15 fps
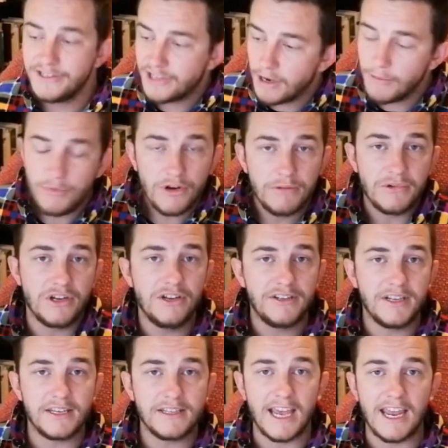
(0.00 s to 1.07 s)
jump on
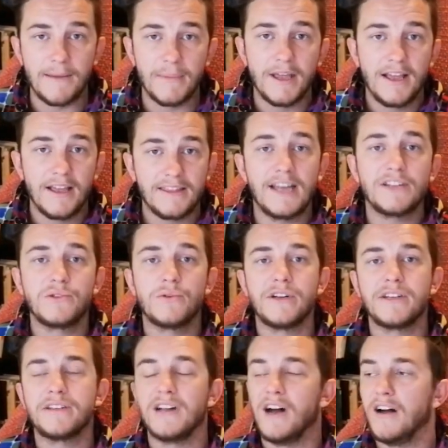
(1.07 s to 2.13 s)
music team, that sort
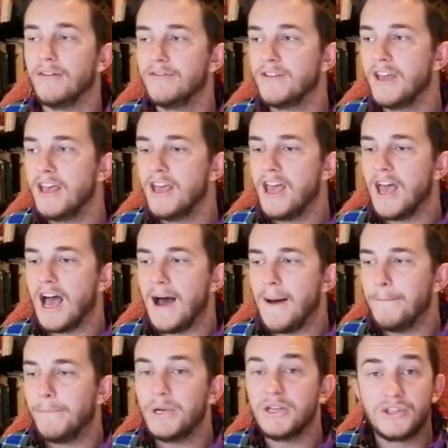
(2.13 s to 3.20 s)
of stuff.
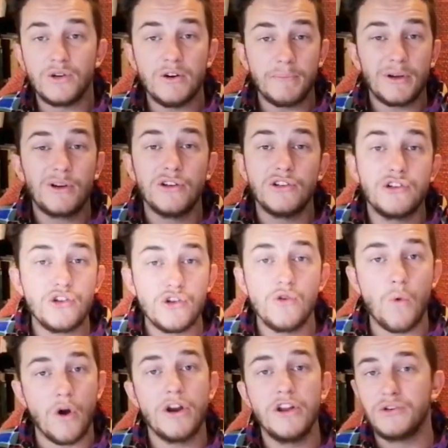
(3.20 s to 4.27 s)
But do it because you
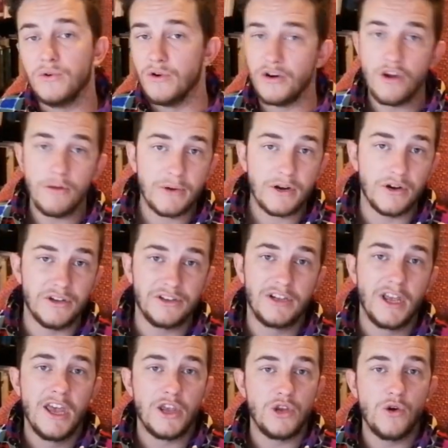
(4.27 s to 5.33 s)
want to do it, not because
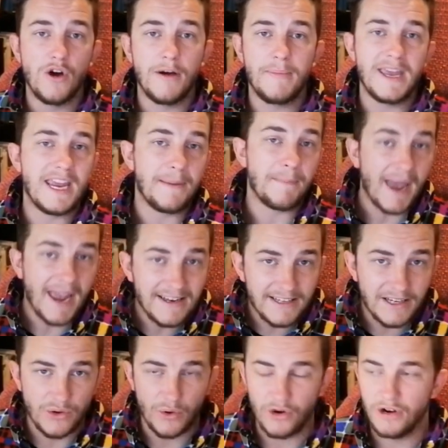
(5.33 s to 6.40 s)
you are being made to
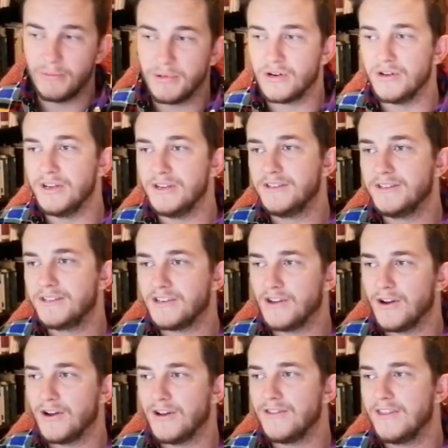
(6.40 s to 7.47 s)
do it, or because
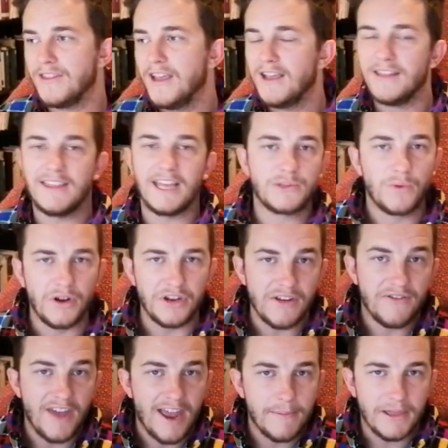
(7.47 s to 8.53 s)
that's what your
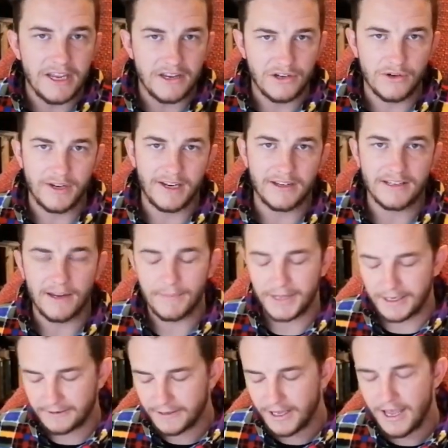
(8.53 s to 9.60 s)
family is doing or
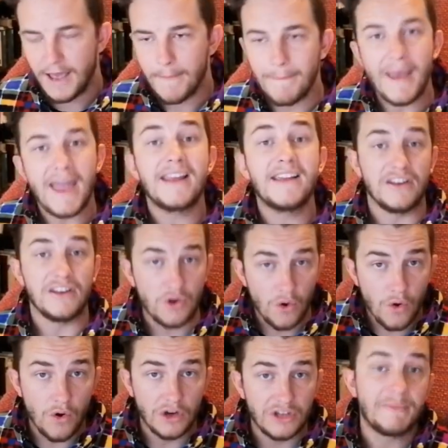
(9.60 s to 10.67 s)
something. Make it
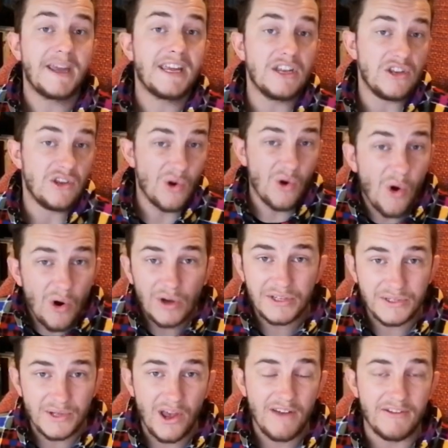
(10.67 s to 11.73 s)
yours. Make it your
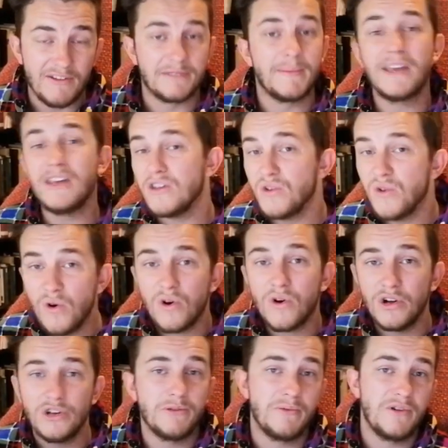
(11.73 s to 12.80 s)
service. Make it your
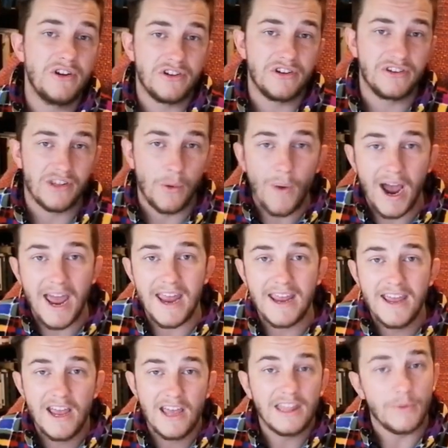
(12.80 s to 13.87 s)
contribution to the way
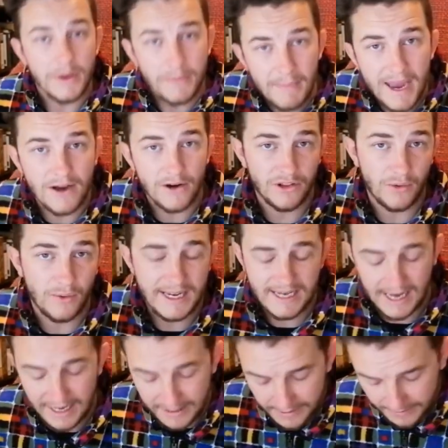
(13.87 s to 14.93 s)
that we meet on the
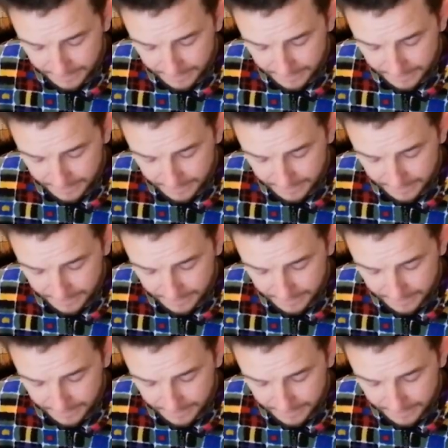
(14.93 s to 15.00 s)
weekend.